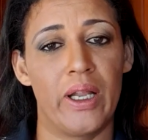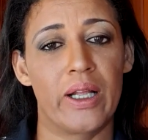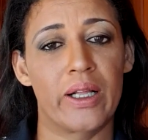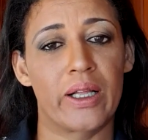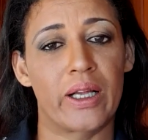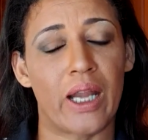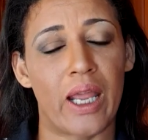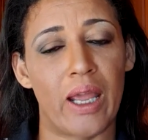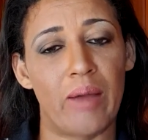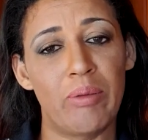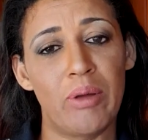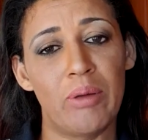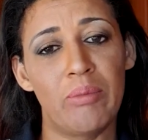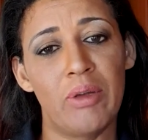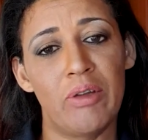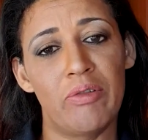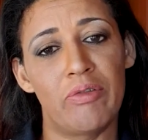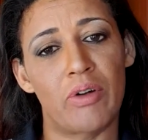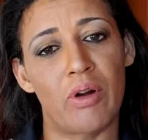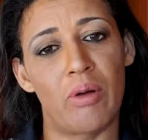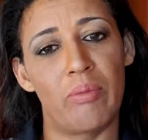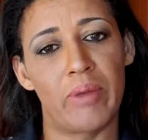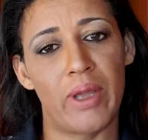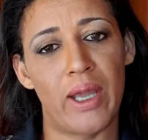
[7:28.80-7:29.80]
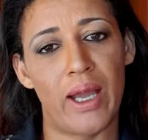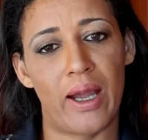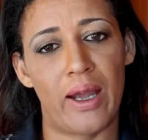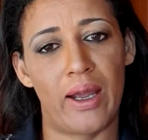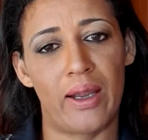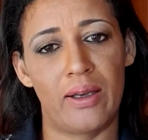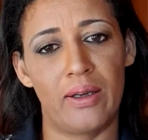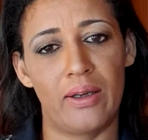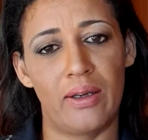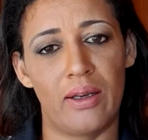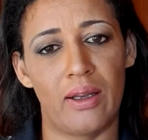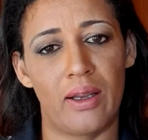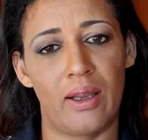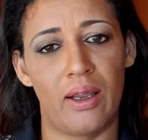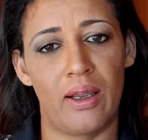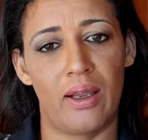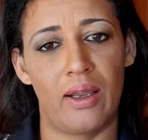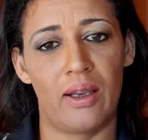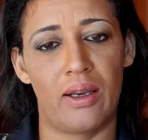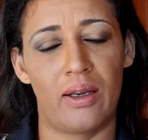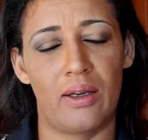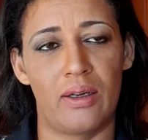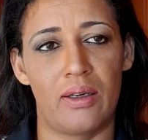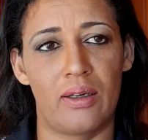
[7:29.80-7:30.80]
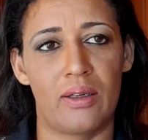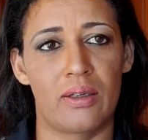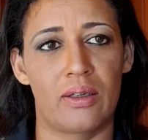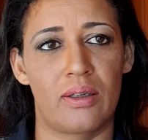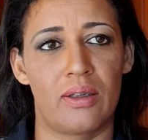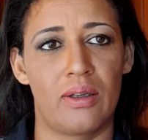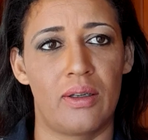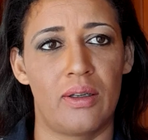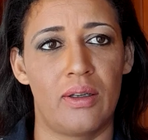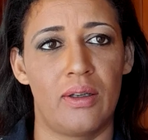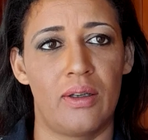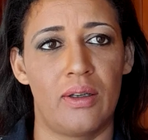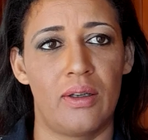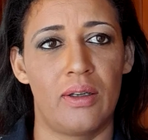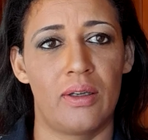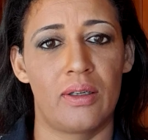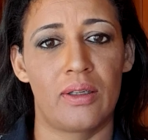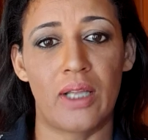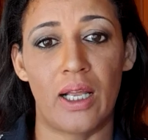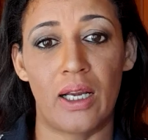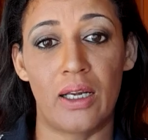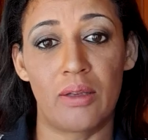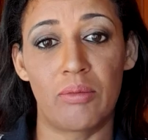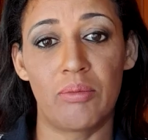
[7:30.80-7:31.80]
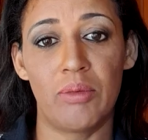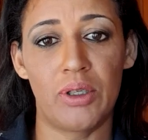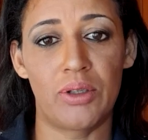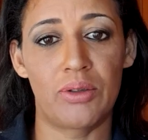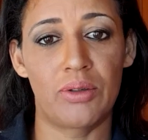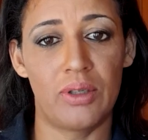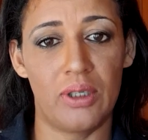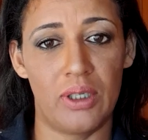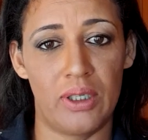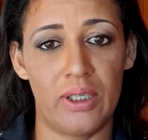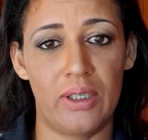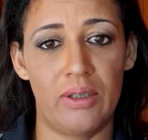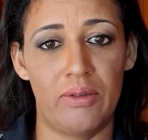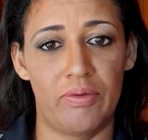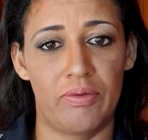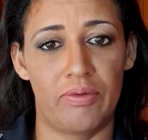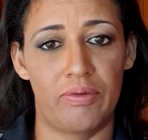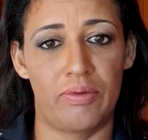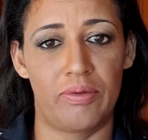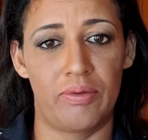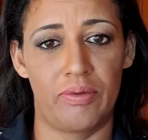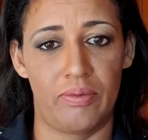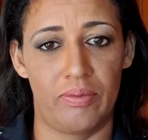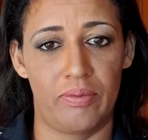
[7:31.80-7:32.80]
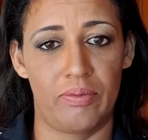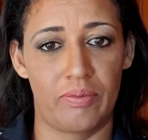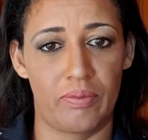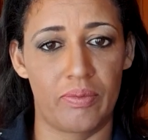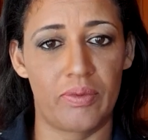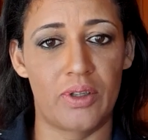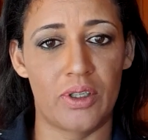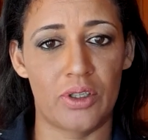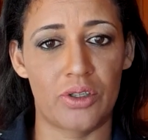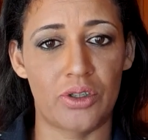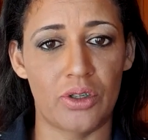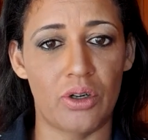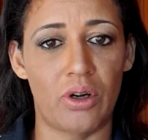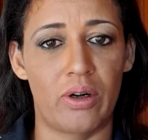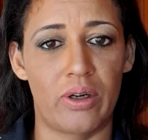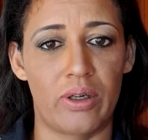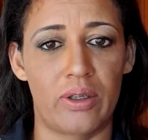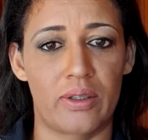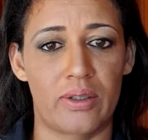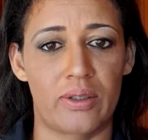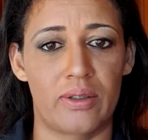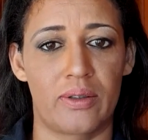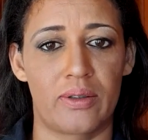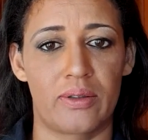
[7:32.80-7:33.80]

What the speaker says: grabbing me from behind and telling me to leave the shot.